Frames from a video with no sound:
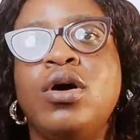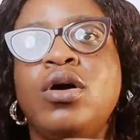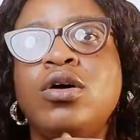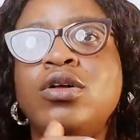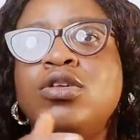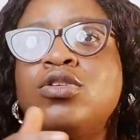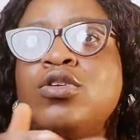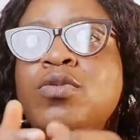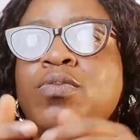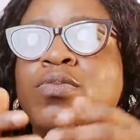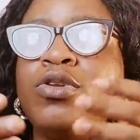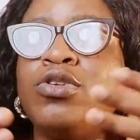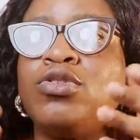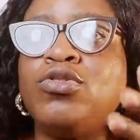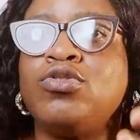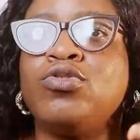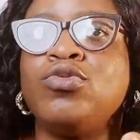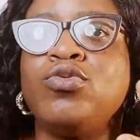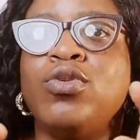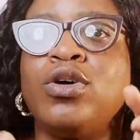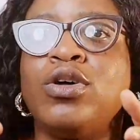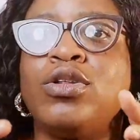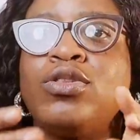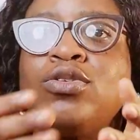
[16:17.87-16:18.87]
Also, please
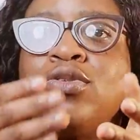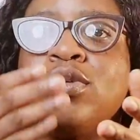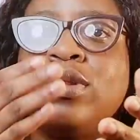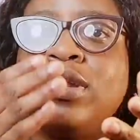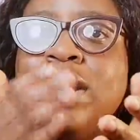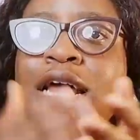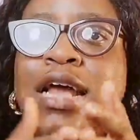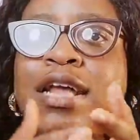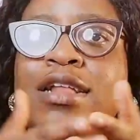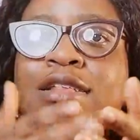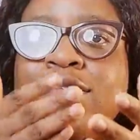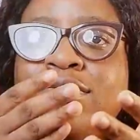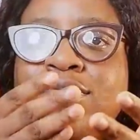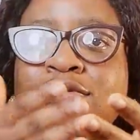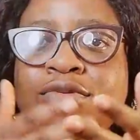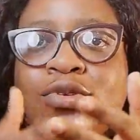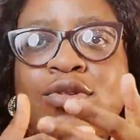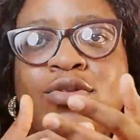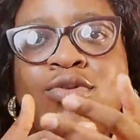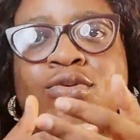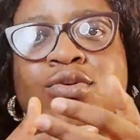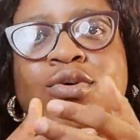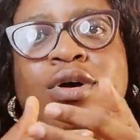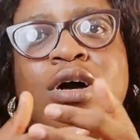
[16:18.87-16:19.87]
do well to like the
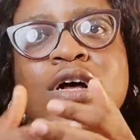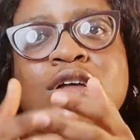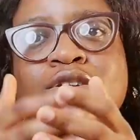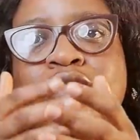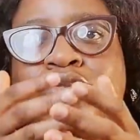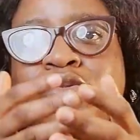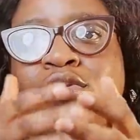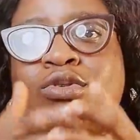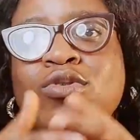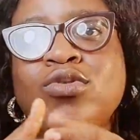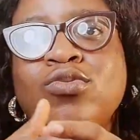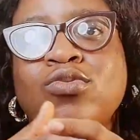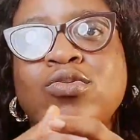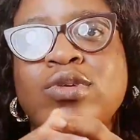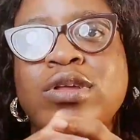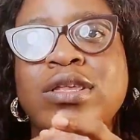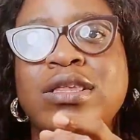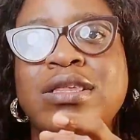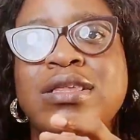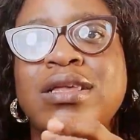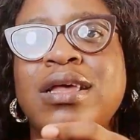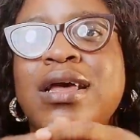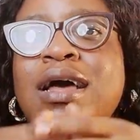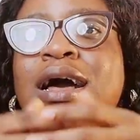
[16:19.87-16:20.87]
video as
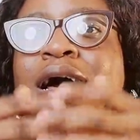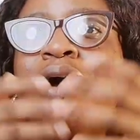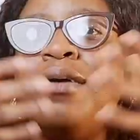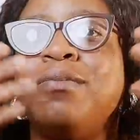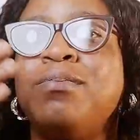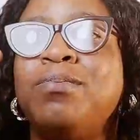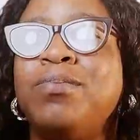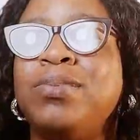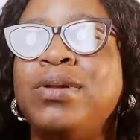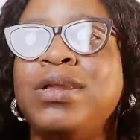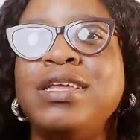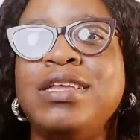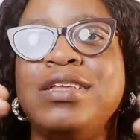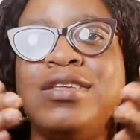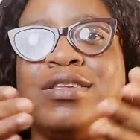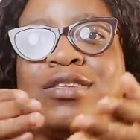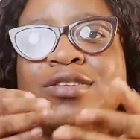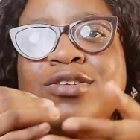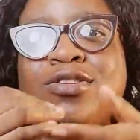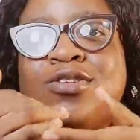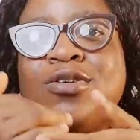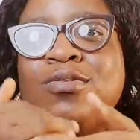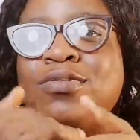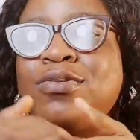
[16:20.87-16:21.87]
always, and please
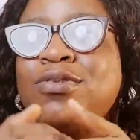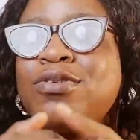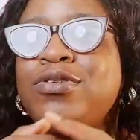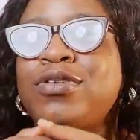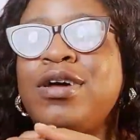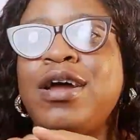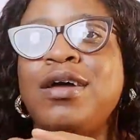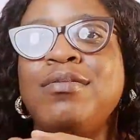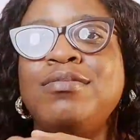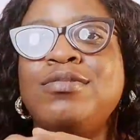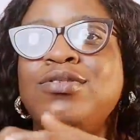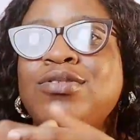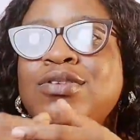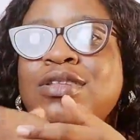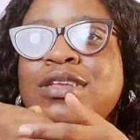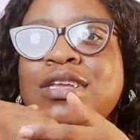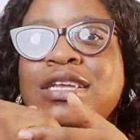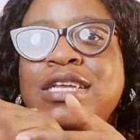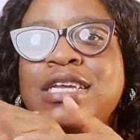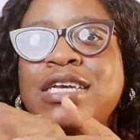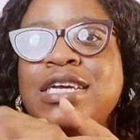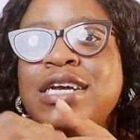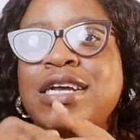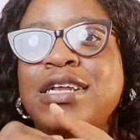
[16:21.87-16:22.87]
subscribe to
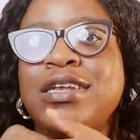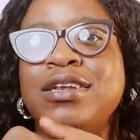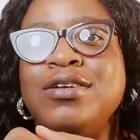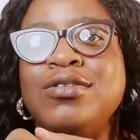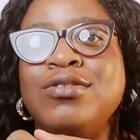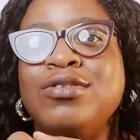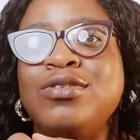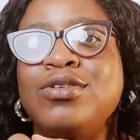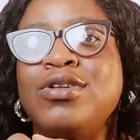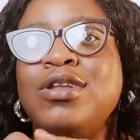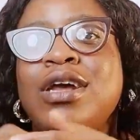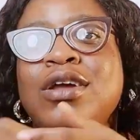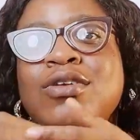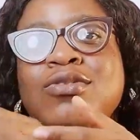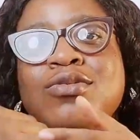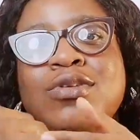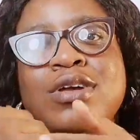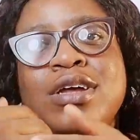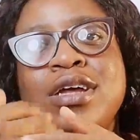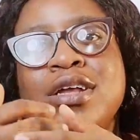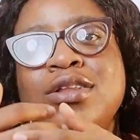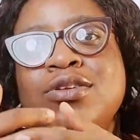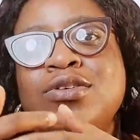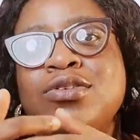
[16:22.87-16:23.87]
the channel so that you
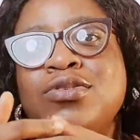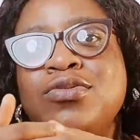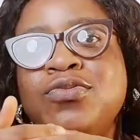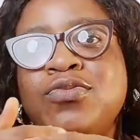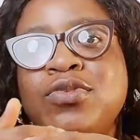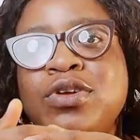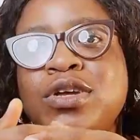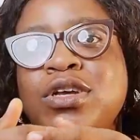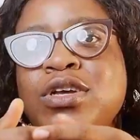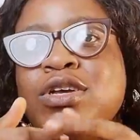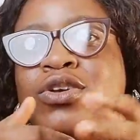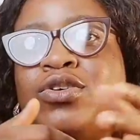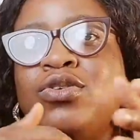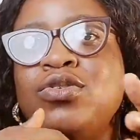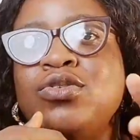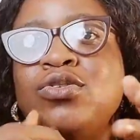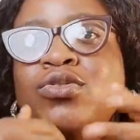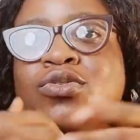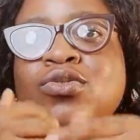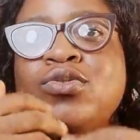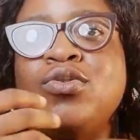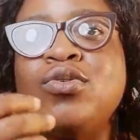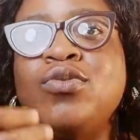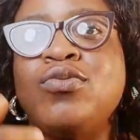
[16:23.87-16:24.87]
get
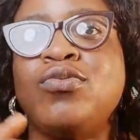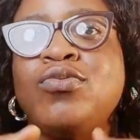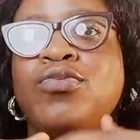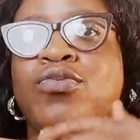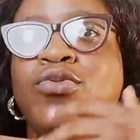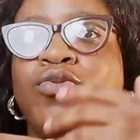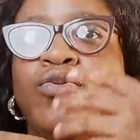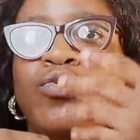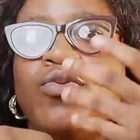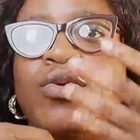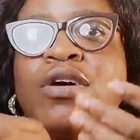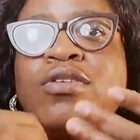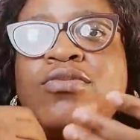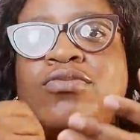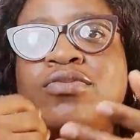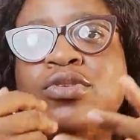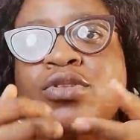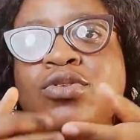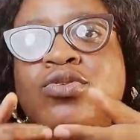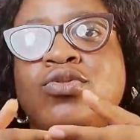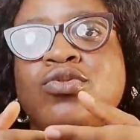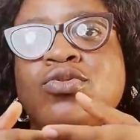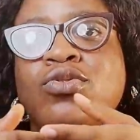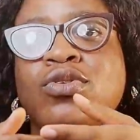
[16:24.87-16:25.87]
notifications of newer
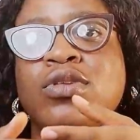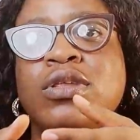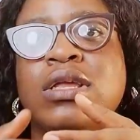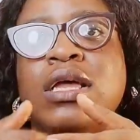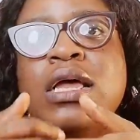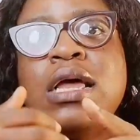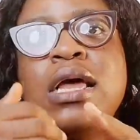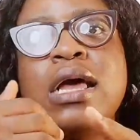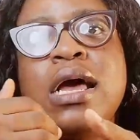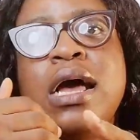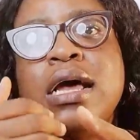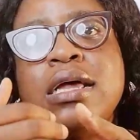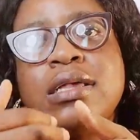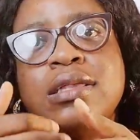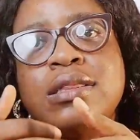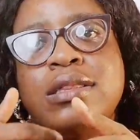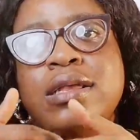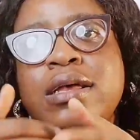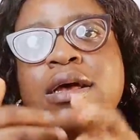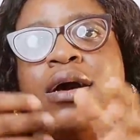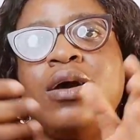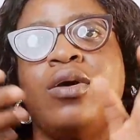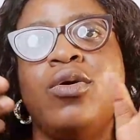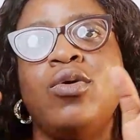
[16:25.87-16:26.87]
videos as
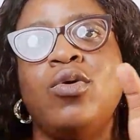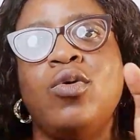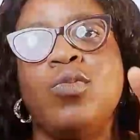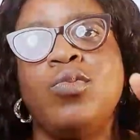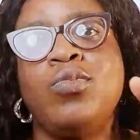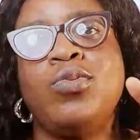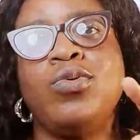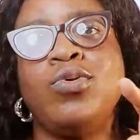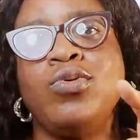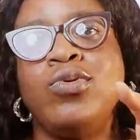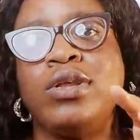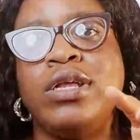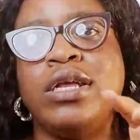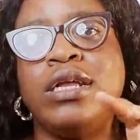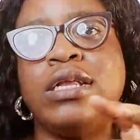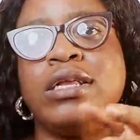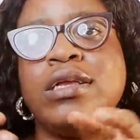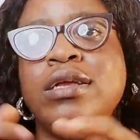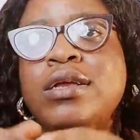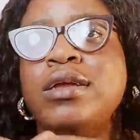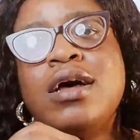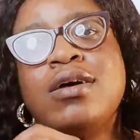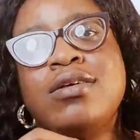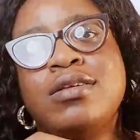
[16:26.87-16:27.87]
they are
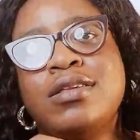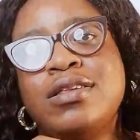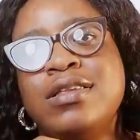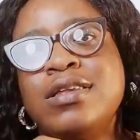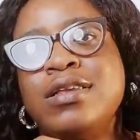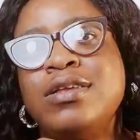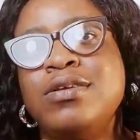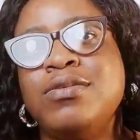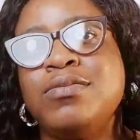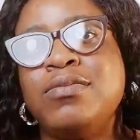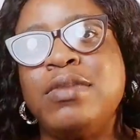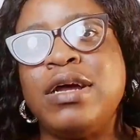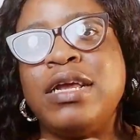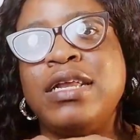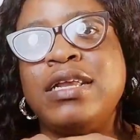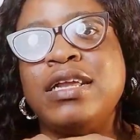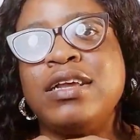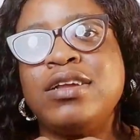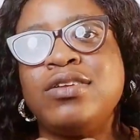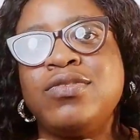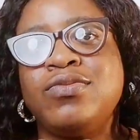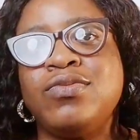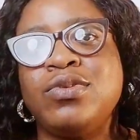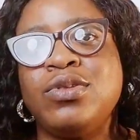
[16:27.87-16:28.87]
uploaded. I'll see you in my
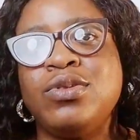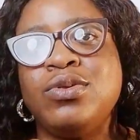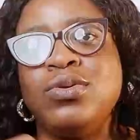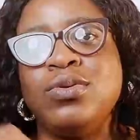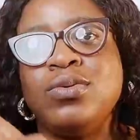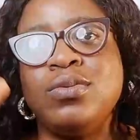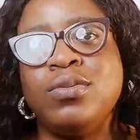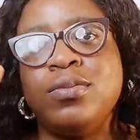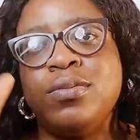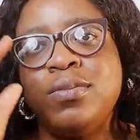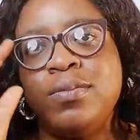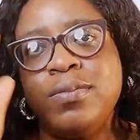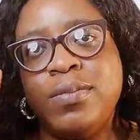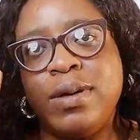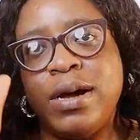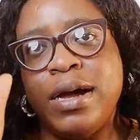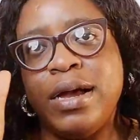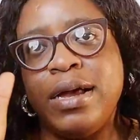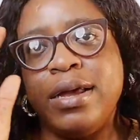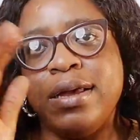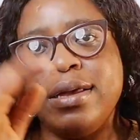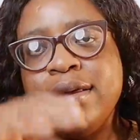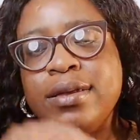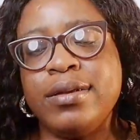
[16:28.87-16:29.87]
next video.
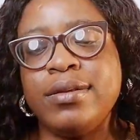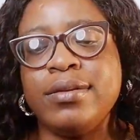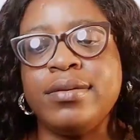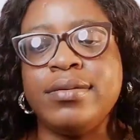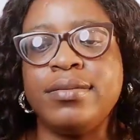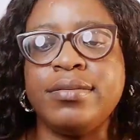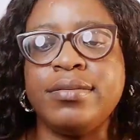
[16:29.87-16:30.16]
Bye.